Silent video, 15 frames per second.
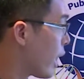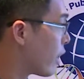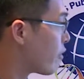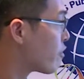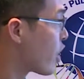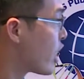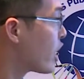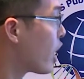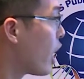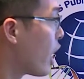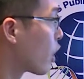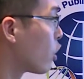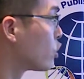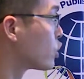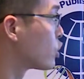at a very
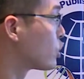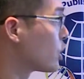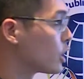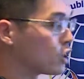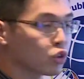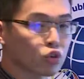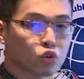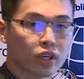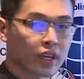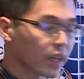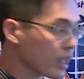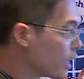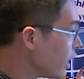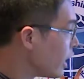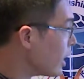high concentration, you
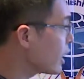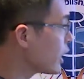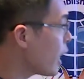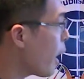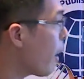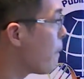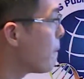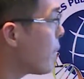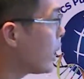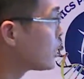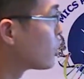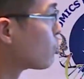get a much